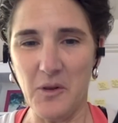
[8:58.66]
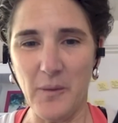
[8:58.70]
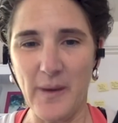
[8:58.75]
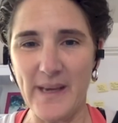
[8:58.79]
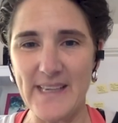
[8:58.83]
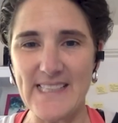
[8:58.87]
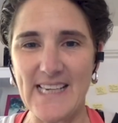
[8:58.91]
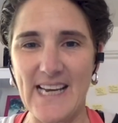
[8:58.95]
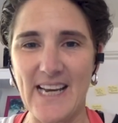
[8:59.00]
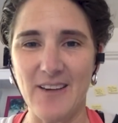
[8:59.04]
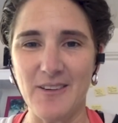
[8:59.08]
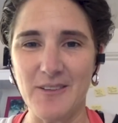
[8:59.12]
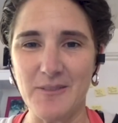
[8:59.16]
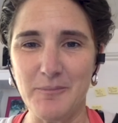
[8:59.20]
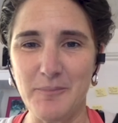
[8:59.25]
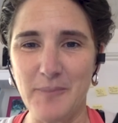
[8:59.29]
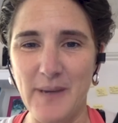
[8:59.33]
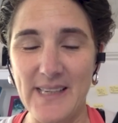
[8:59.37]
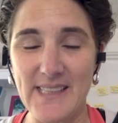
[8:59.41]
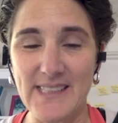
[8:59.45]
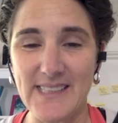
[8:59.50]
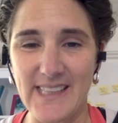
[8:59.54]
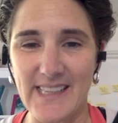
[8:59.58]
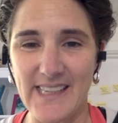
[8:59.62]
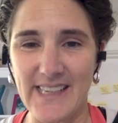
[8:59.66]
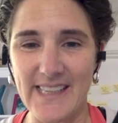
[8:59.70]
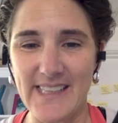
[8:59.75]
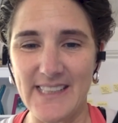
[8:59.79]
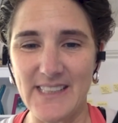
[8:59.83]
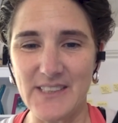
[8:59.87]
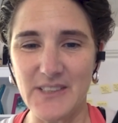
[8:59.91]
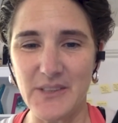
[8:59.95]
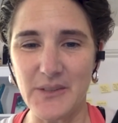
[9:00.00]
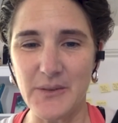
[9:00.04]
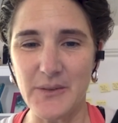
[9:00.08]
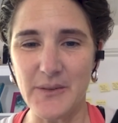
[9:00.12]
all the way down
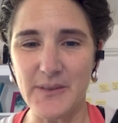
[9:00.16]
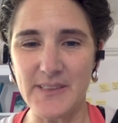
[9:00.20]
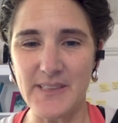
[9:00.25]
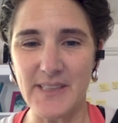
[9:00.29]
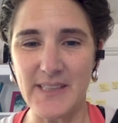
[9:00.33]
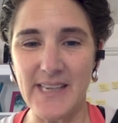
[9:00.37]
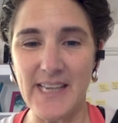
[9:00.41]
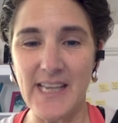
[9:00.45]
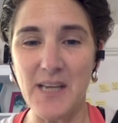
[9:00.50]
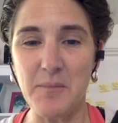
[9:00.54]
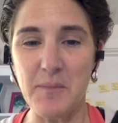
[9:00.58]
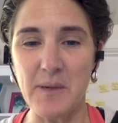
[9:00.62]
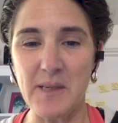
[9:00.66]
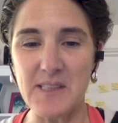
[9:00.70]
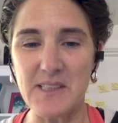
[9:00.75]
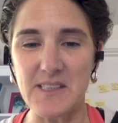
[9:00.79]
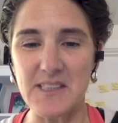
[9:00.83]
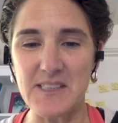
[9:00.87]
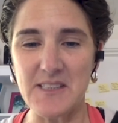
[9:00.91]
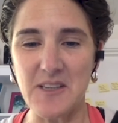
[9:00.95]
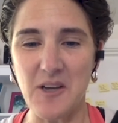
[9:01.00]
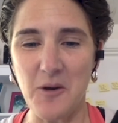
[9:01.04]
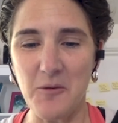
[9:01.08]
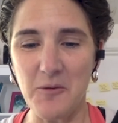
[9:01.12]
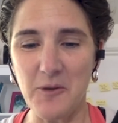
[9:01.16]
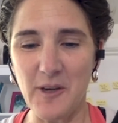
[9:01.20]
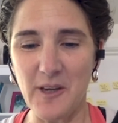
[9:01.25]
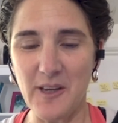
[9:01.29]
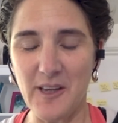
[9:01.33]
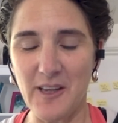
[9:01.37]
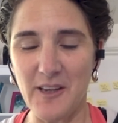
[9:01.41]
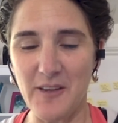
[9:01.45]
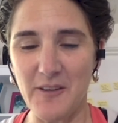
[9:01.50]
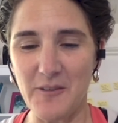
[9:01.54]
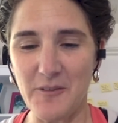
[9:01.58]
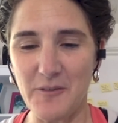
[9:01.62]
basically to, to Lima to start
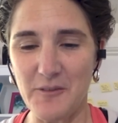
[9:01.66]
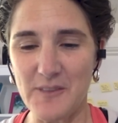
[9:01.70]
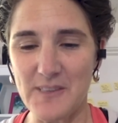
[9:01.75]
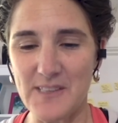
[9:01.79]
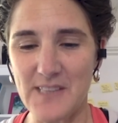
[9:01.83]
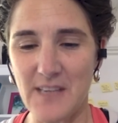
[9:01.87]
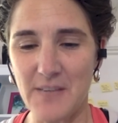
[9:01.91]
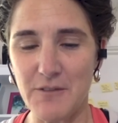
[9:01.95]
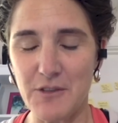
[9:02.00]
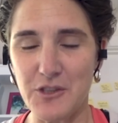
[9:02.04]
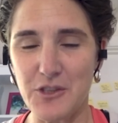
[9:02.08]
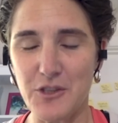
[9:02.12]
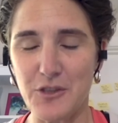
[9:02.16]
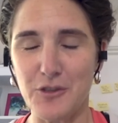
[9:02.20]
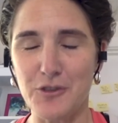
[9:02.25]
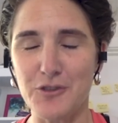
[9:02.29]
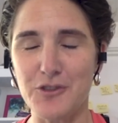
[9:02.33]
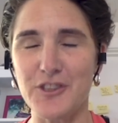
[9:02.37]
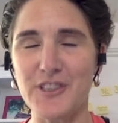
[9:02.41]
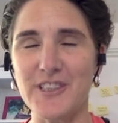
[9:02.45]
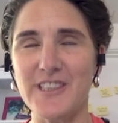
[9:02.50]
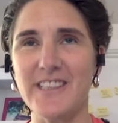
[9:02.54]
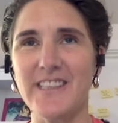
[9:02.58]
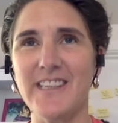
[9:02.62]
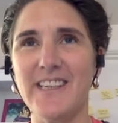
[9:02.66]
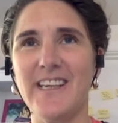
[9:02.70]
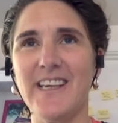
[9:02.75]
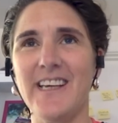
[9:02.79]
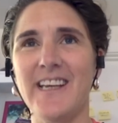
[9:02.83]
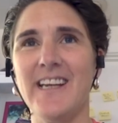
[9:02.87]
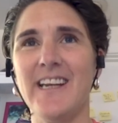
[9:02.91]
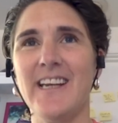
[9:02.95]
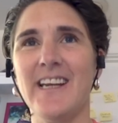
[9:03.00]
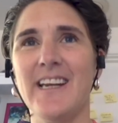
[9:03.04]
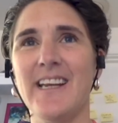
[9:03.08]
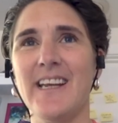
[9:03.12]
working for Save the Children
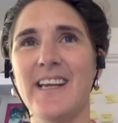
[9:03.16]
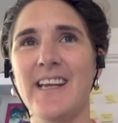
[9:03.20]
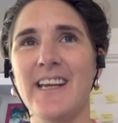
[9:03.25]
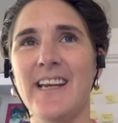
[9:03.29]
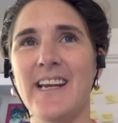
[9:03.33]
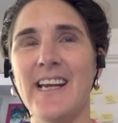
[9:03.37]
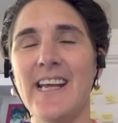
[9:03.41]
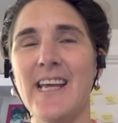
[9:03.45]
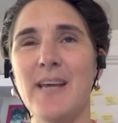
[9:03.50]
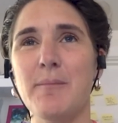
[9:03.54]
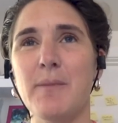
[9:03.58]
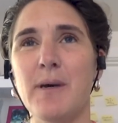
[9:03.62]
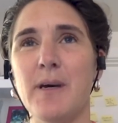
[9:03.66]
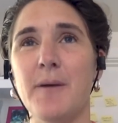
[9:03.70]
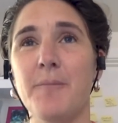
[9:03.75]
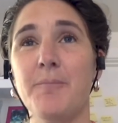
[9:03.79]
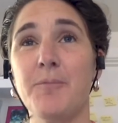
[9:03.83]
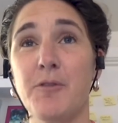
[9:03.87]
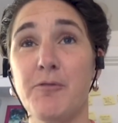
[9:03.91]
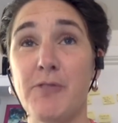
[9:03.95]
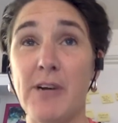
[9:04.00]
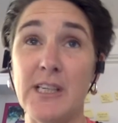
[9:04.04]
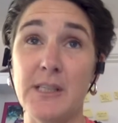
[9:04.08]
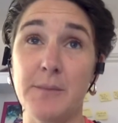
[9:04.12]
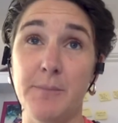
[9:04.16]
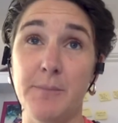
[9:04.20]
in, in Lima,